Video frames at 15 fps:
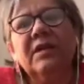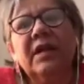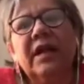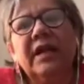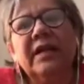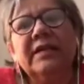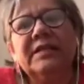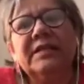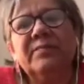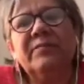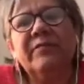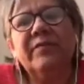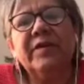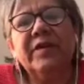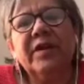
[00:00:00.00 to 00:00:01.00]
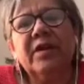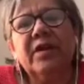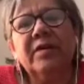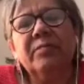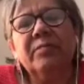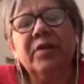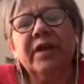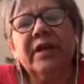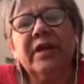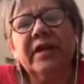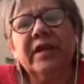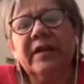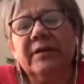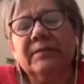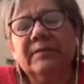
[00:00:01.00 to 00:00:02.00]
and it's very heartbreaking.